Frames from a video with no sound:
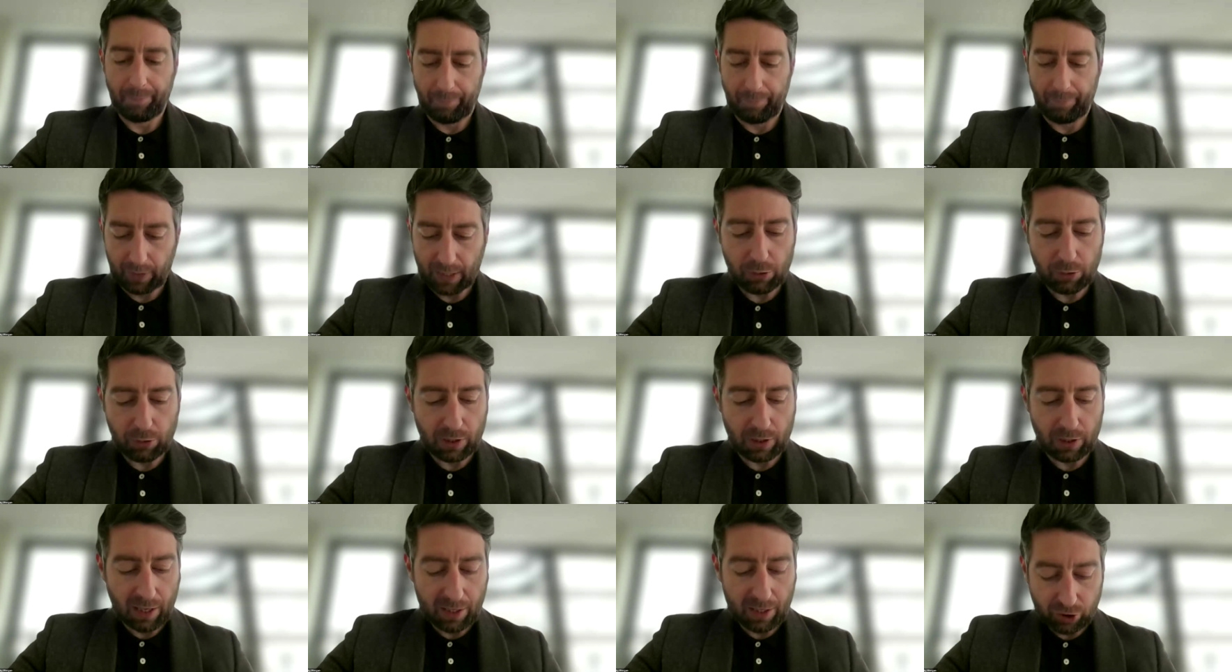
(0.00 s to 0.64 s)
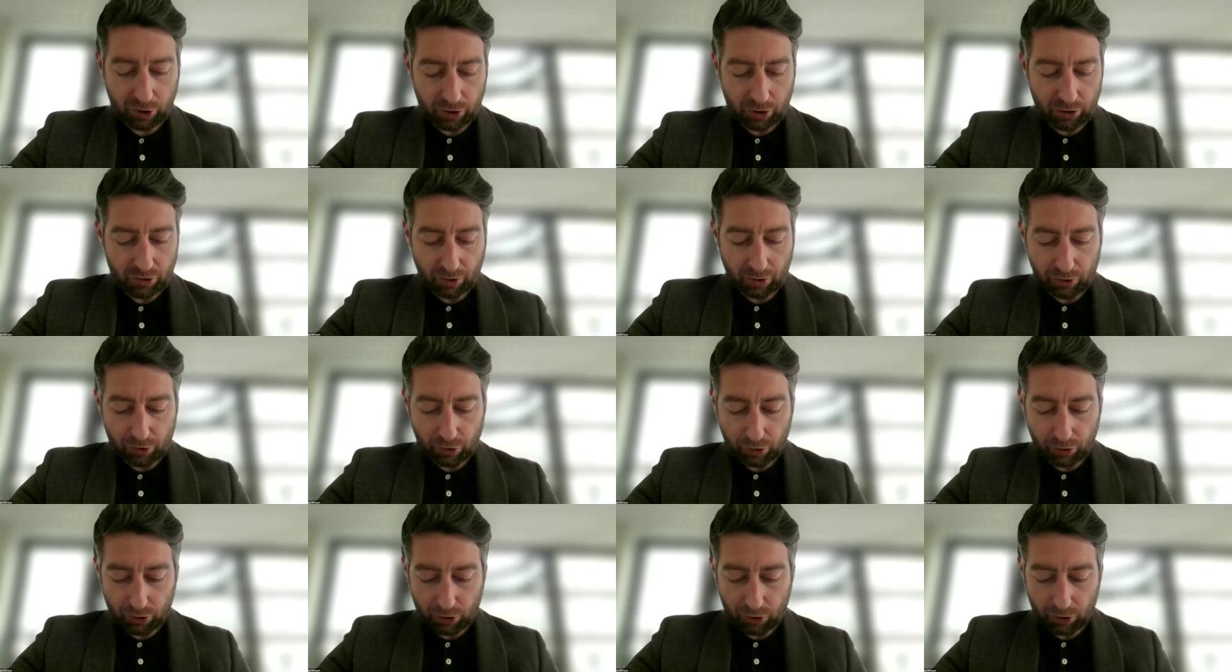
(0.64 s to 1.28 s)
calculations are
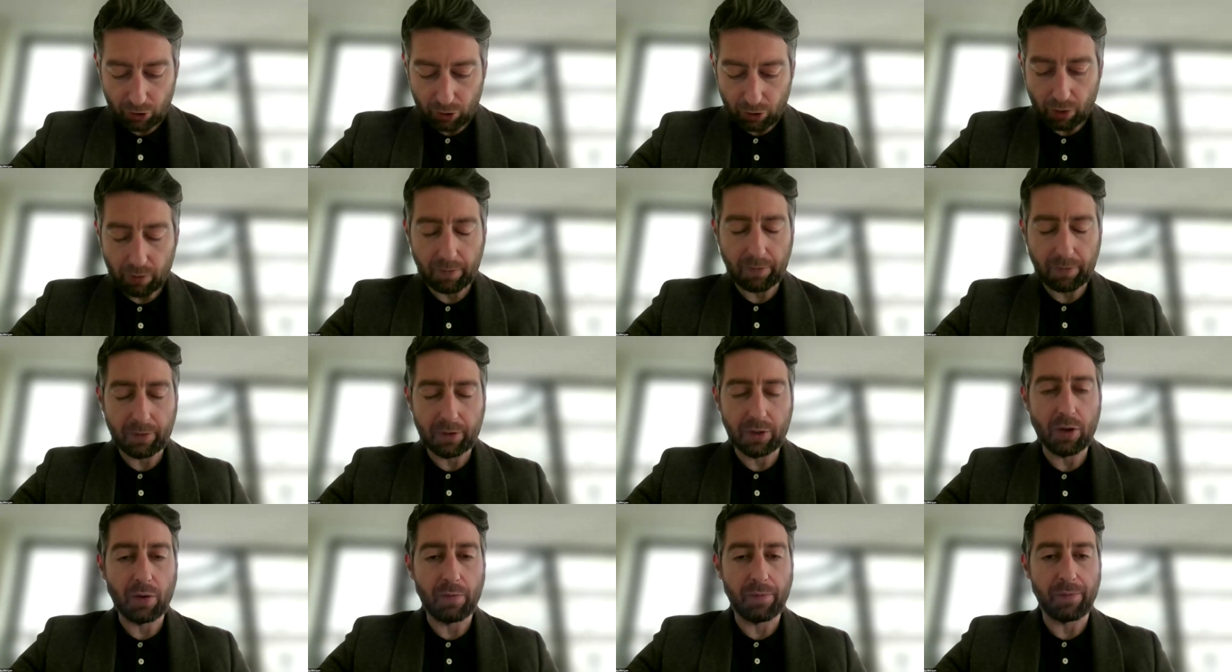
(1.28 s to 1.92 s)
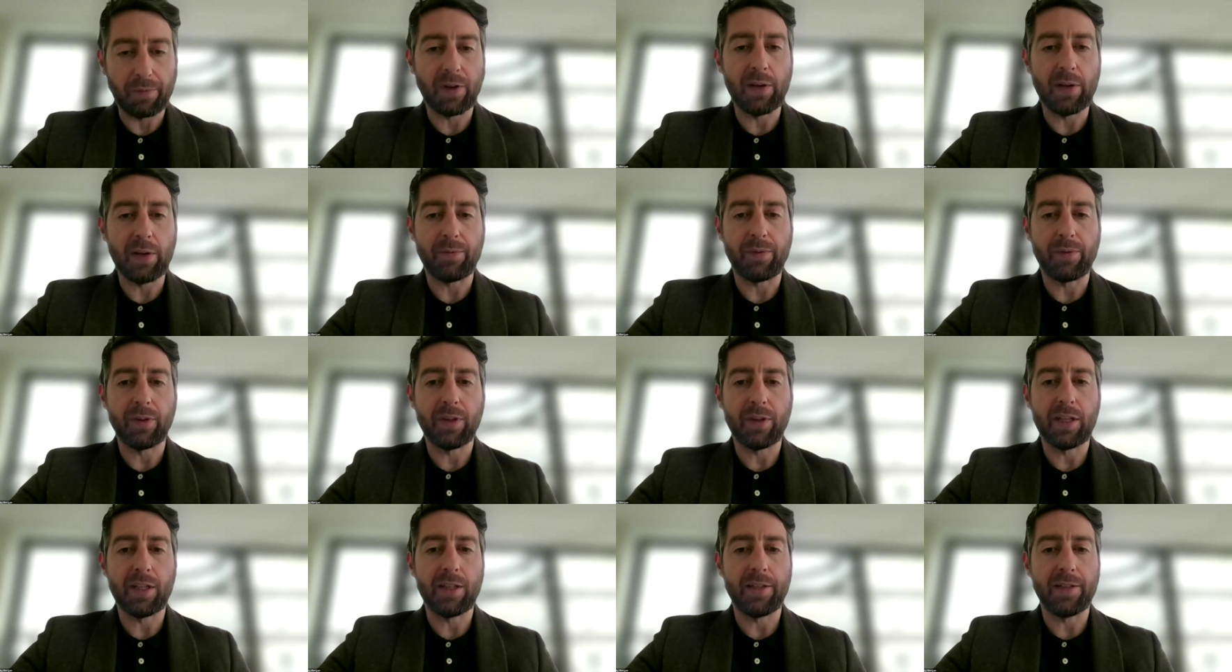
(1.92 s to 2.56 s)
just not fit
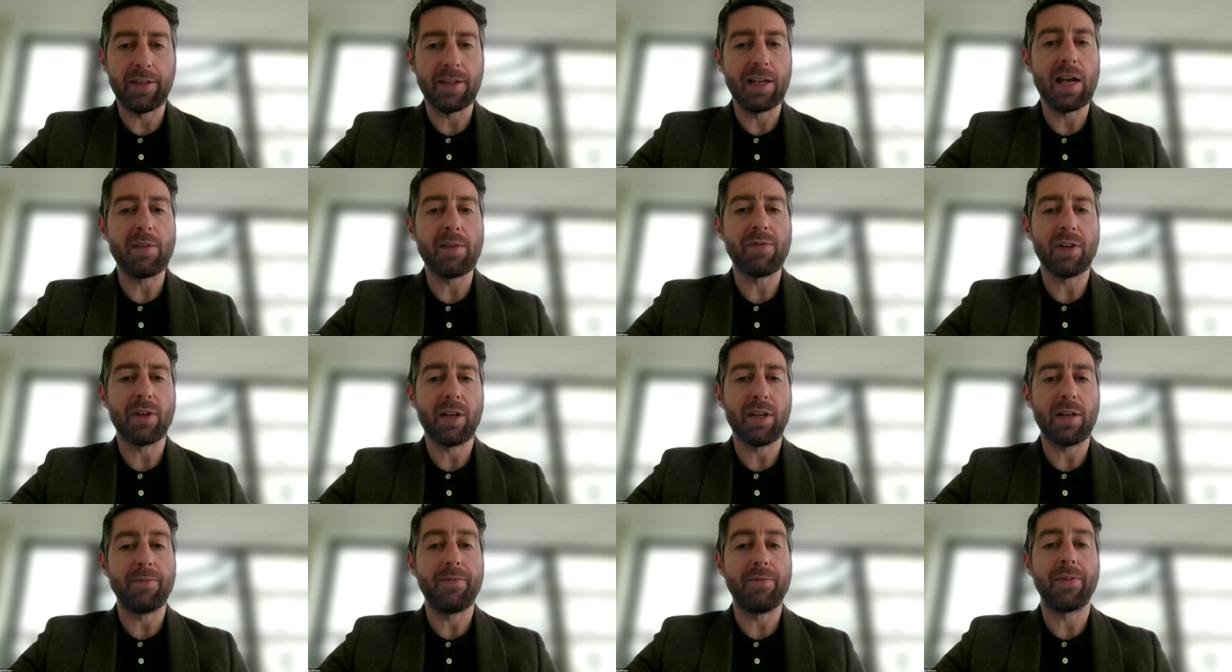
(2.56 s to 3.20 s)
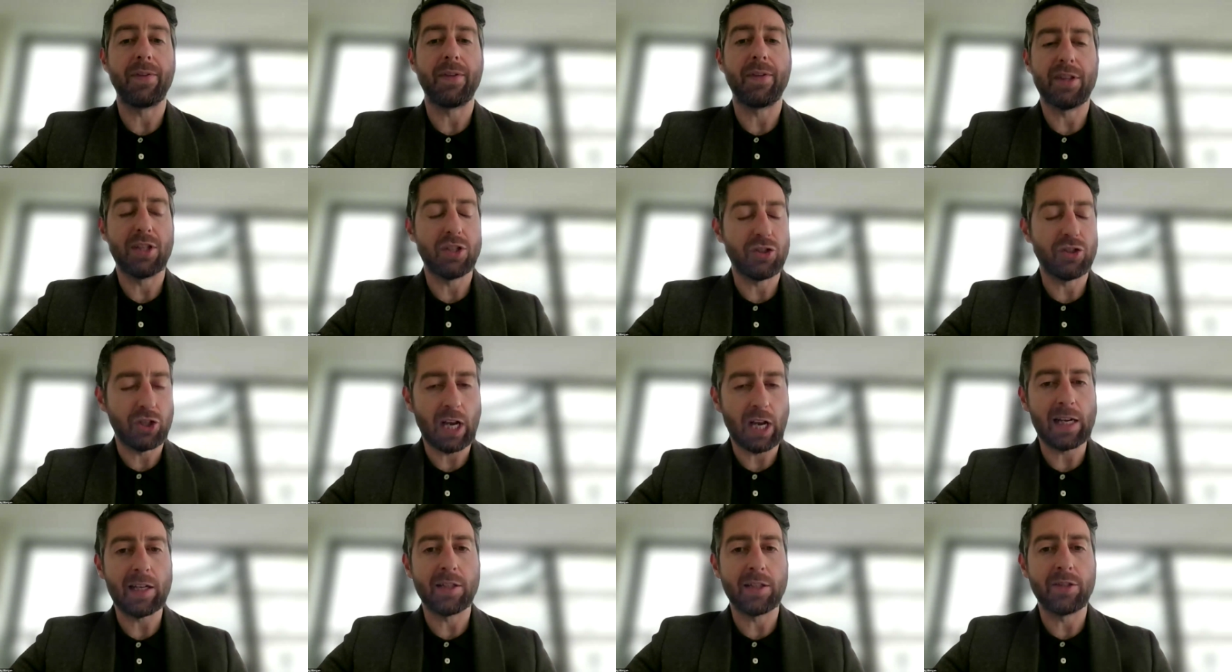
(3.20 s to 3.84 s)
for the level of the
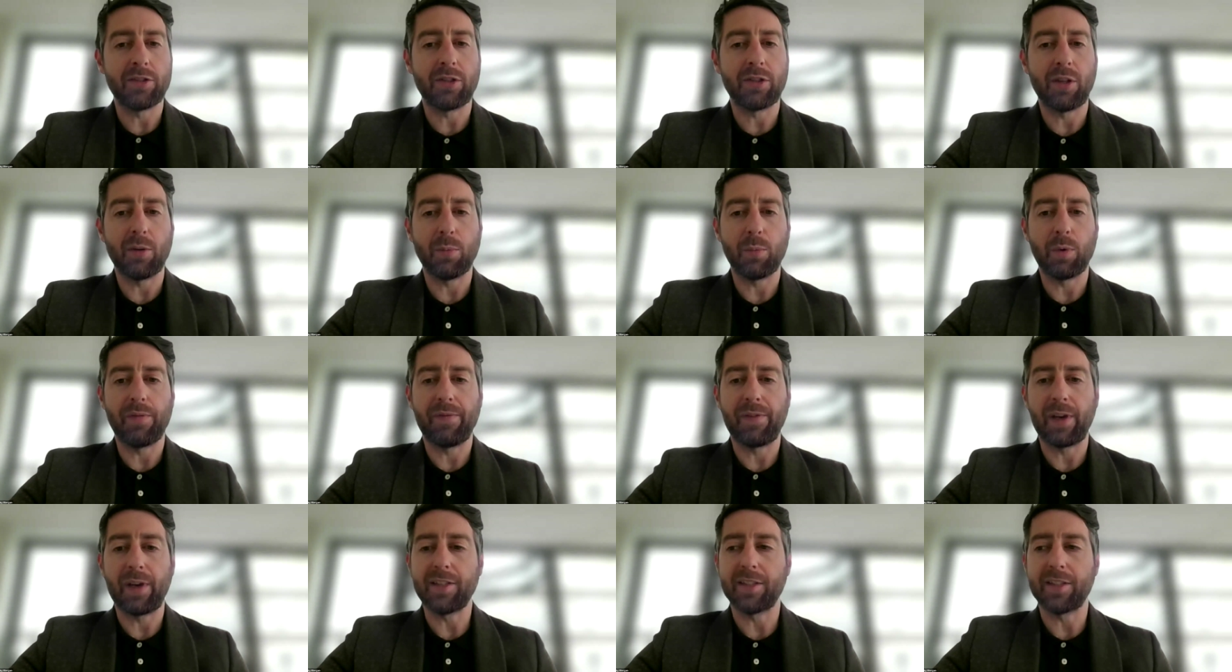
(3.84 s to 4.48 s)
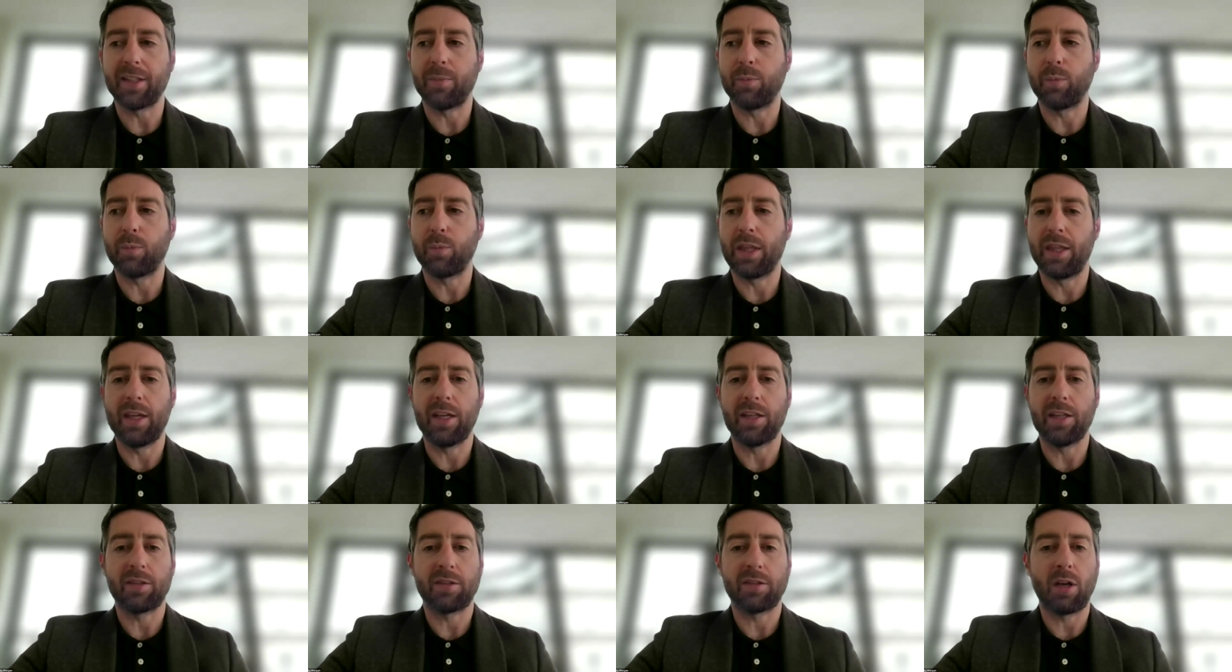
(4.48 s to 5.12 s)
challenge that we're facing with
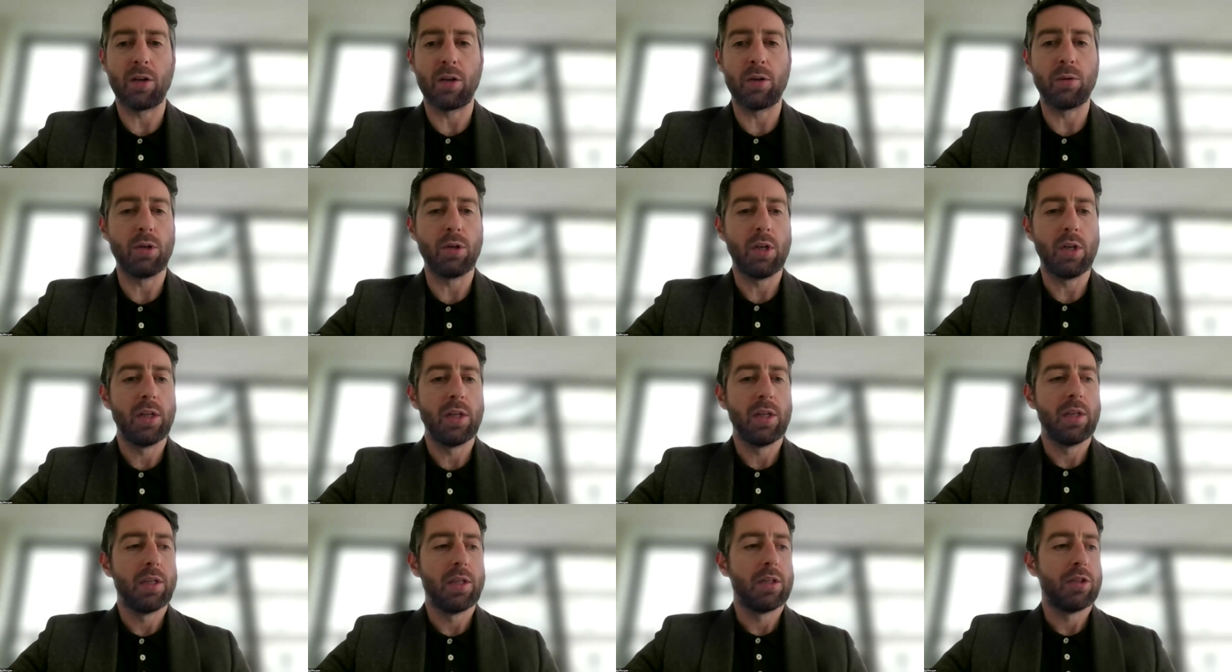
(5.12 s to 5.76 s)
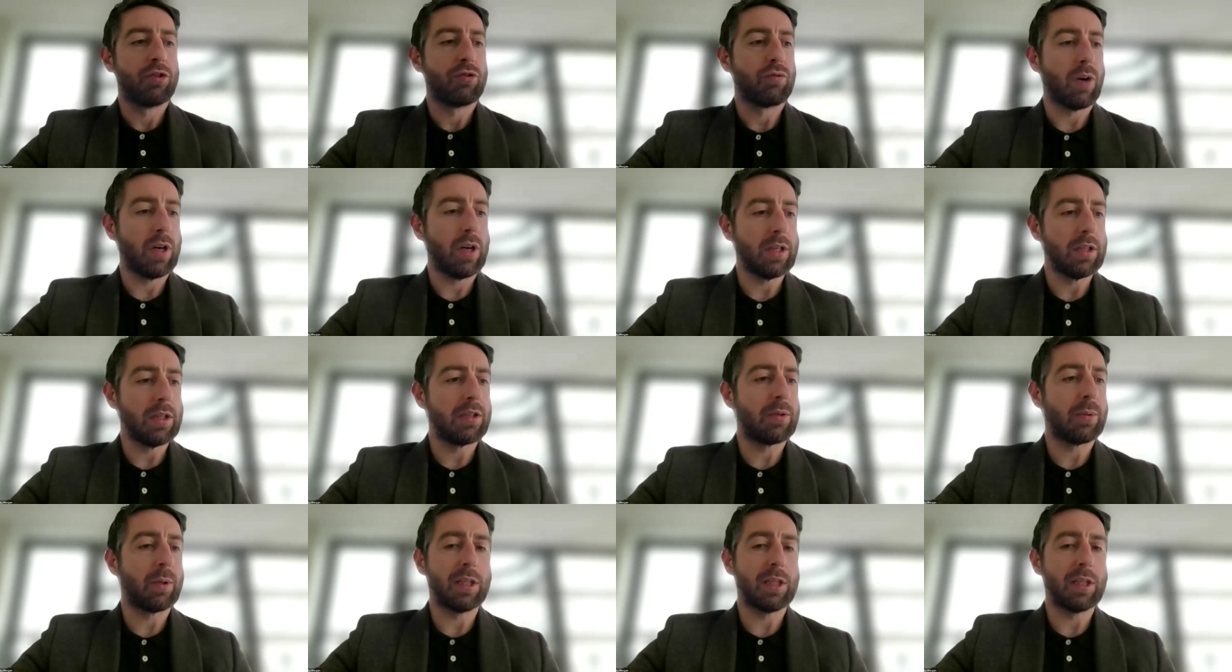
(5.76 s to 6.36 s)
this. So trying to